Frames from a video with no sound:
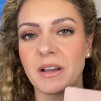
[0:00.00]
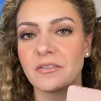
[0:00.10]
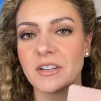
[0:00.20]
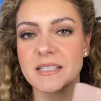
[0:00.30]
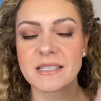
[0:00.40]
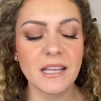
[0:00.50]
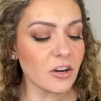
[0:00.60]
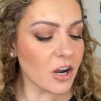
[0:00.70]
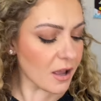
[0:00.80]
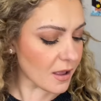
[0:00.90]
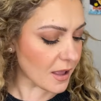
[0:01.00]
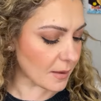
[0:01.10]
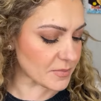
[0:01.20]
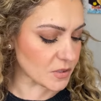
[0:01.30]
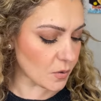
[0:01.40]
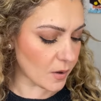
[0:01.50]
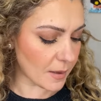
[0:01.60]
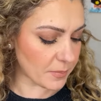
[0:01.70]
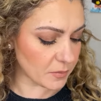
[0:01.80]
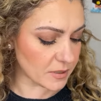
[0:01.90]
friend Sarah. I'm so
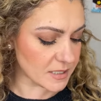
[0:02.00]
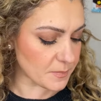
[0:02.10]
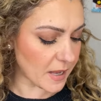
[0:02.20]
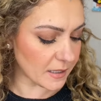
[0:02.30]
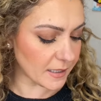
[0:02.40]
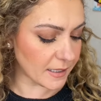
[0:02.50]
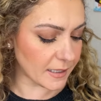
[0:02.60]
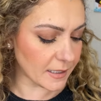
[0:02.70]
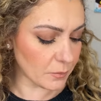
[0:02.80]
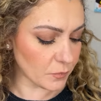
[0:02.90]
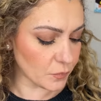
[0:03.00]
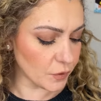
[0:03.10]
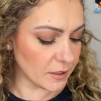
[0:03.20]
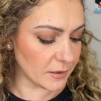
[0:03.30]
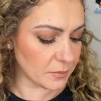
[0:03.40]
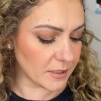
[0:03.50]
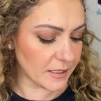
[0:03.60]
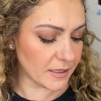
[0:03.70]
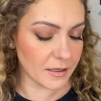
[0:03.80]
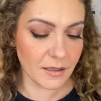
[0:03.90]
happy with this palette and I'm really,
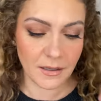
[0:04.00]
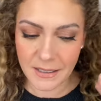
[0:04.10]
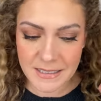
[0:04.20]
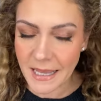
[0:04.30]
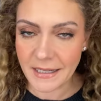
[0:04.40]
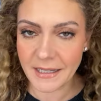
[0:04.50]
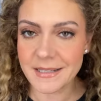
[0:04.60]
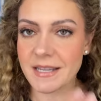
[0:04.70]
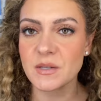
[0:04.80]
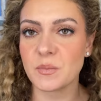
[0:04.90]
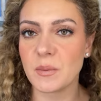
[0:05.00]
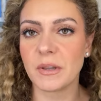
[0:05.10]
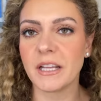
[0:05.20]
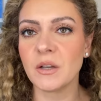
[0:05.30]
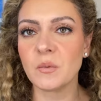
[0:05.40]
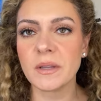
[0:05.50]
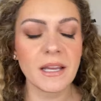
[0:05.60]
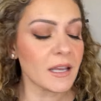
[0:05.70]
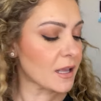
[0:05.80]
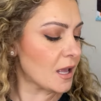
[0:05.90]
really excited to be playing with
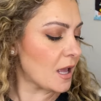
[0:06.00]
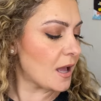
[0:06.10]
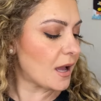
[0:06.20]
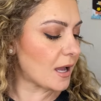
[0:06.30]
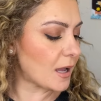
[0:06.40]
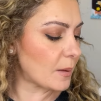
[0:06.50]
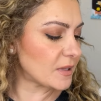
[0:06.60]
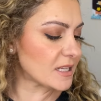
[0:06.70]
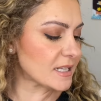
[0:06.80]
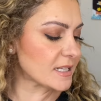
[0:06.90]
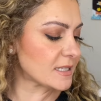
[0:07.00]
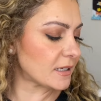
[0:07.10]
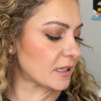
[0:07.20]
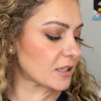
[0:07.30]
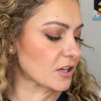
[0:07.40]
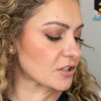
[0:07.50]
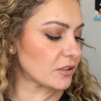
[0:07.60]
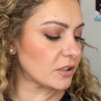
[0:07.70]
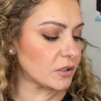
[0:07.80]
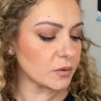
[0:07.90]
it. Um, this is the Natasha
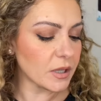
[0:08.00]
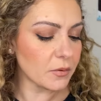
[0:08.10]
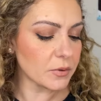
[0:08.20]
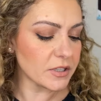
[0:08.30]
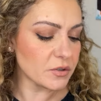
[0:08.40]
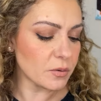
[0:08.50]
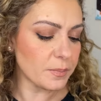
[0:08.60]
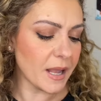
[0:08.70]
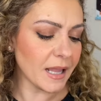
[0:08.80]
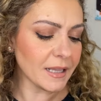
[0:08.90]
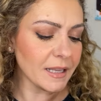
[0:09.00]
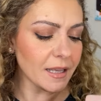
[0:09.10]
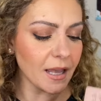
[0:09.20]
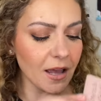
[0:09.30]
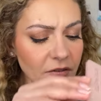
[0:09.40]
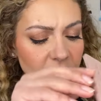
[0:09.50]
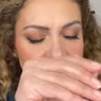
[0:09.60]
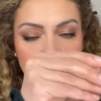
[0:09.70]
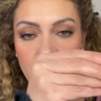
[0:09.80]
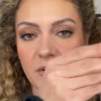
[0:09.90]
Denona Retro Palette. I've
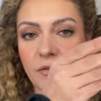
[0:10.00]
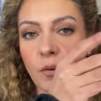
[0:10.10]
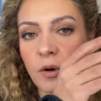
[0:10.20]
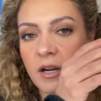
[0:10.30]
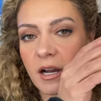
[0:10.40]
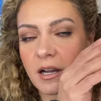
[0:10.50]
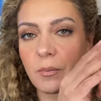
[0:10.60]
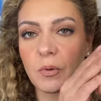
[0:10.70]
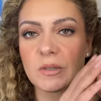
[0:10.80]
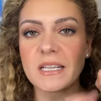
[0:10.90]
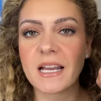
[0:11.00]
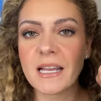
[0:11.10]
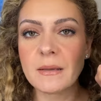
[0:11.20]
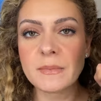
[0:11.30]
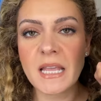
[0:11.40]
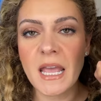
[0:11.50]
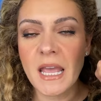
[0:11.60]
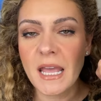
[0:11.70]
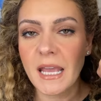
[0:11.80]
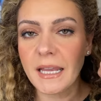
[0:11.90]
used it before a couple times
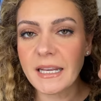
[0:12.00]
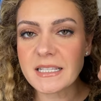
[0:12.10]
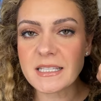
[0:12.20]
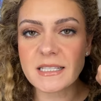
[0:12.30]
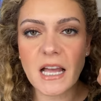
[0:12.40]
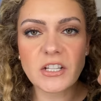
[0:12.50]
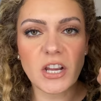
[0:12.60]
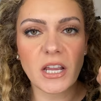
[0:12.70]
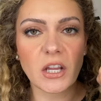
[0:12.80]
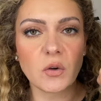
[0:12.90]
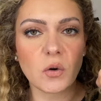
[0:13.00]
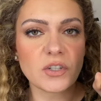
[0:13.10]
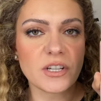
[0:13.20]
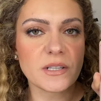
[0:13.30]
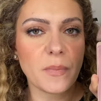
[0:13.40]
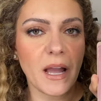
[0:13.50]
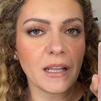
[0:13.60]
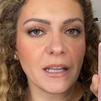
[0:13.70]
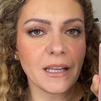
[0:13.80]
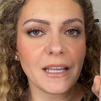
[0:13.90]
and it's such a gorgeous
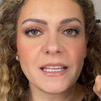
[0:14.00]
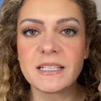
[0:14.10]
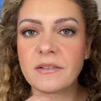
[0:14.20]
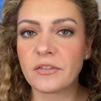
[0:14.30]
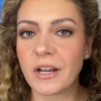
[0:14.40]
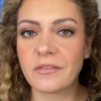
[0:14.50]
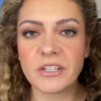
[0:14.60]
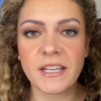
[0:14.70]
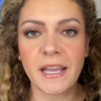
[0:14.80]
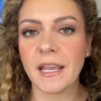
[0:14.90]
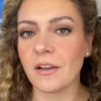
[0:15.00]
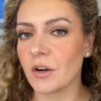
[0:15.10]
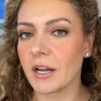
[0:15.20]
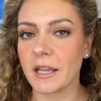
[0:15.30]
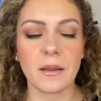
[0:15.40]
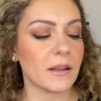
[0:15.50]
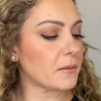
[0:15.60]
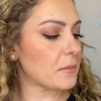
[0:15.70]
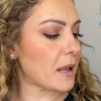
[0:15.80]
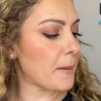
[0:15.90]
palette. Easy for every day or I can
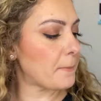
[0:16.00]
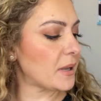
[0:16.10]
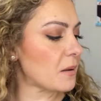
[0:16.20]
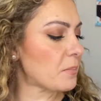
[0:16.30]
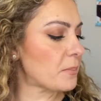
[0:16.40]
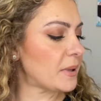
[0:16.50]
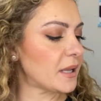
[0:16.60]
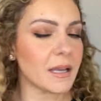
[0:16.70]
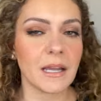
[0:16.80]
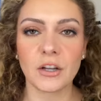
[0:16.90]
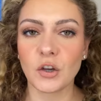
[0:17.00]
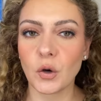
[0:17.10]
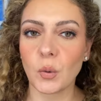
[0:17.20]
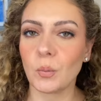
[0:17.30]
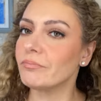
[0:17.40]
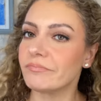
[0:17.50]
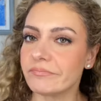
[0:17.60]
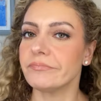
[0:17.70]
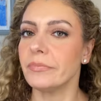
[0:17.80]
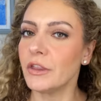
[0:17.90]
amp it up a bit and go,
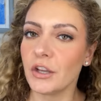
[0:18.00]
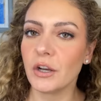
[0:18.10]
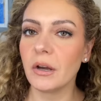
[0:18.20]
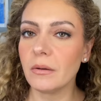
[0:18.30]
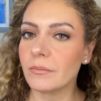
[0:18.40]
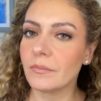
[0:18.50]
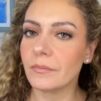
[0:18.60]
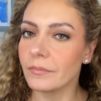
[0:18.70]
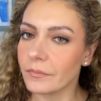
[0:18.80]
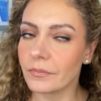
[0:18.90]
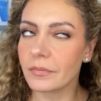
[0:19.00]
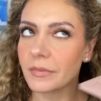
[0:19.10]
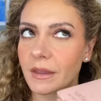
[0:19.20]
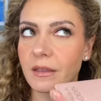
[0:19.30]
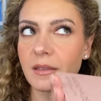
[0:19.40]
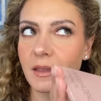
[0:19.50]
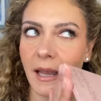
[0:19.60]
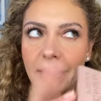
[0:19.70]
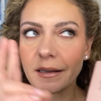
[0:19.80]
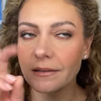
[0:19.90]
you know,
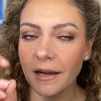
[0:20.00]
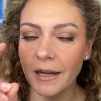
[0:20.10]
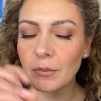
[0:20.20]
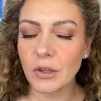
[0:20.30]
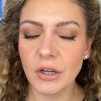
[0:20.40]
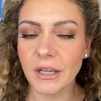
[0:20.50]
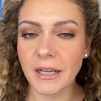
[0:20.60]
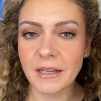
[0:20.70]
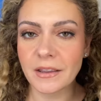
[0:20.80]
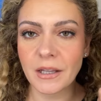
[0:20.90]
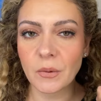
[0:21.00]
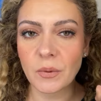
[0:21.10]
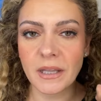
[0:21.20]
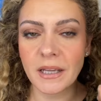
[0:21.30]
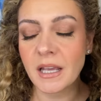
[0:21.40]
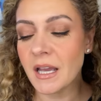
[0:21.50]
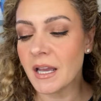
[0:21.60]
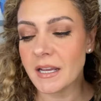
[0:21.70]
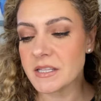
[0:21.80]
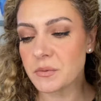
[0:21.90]
nighttime look kind of thing with it.
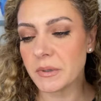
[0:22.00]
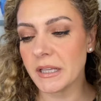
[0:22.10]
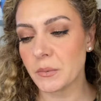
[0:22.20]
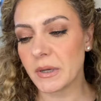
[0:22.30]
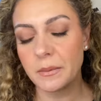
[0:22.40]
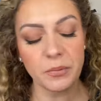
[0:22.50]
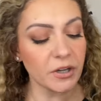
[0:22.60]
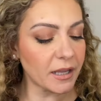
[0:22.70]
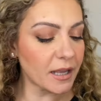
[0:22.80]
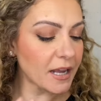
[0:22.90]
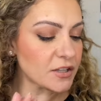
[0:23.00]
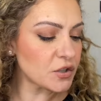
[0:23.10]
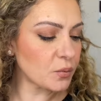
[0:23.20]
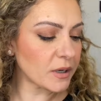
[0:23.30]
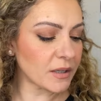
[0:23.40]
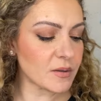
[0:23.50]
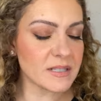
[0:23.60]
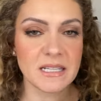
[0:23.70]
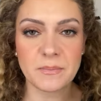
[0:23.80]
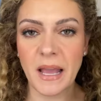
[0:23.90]
It's really, really pretty. I do want to use
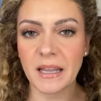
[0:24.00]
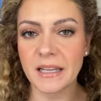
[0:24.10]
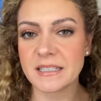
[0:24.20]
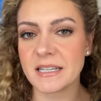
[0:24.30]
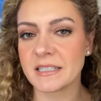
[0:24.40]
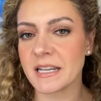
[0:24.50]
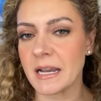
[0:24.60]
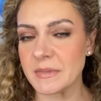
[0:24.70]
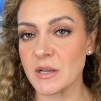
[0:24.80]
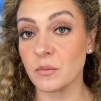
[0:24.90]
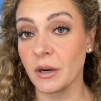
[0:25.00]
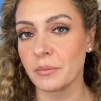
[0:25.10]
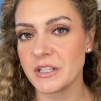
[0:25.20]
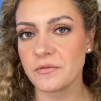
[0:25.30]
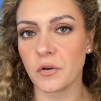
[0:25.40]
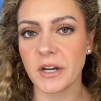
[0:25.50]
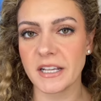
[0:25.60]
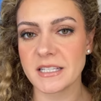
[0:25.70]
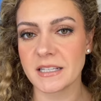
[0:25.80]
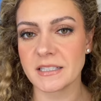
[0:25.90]
this palette 10 times. I want to reach for
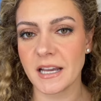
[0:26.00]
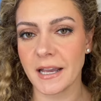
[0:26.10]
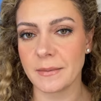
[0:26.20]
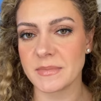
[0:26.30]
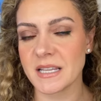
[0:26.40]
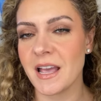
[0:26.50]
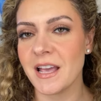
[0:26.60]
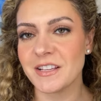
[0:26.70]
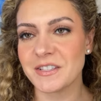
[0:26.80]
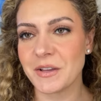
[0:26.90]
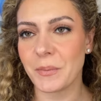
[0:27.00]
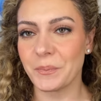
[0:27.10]
it 10 times. So